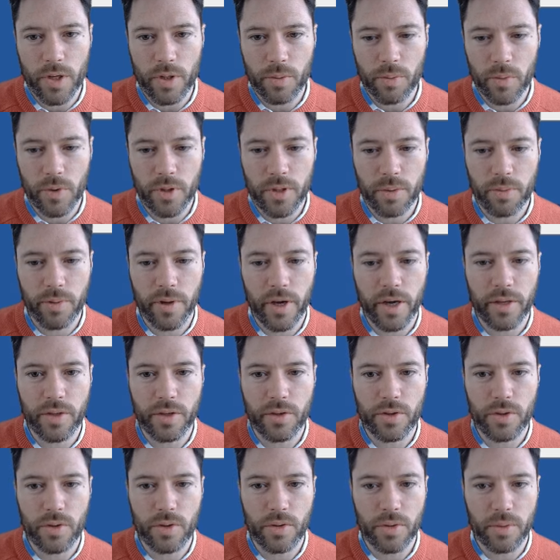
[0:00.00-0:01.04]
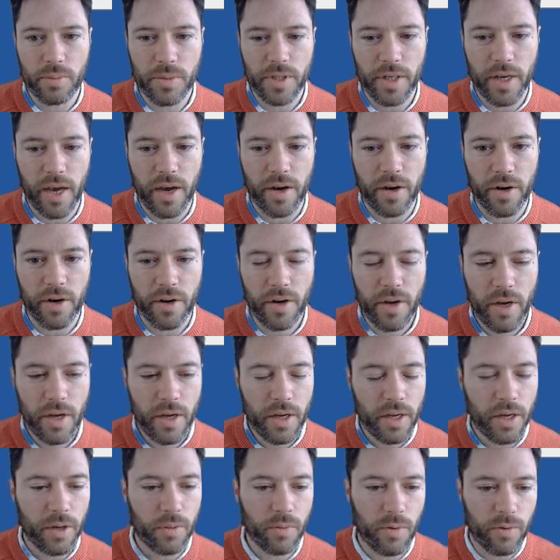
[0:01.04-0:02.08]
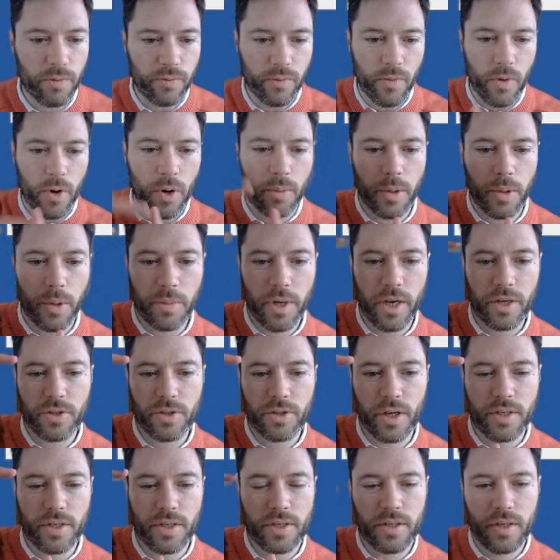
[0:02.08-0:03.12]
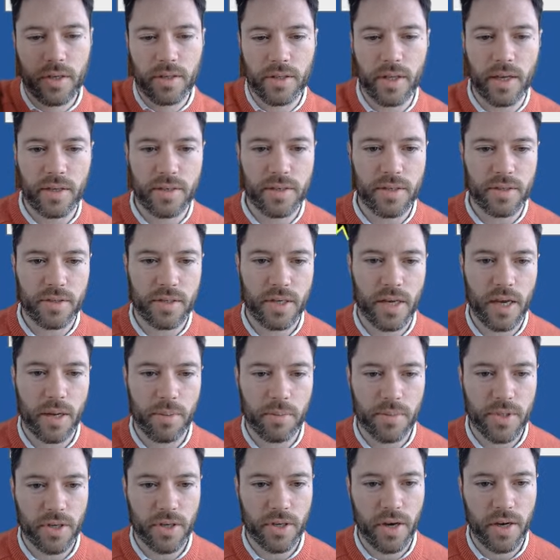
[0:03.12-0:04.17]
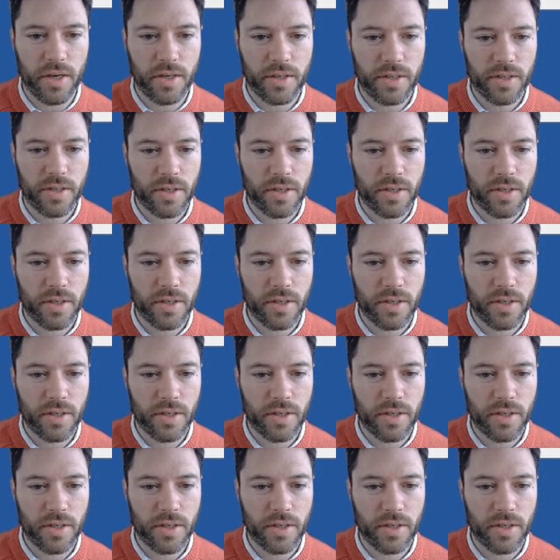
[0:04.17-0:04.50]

you multiply the two of them together, it will form a matrix that's the same size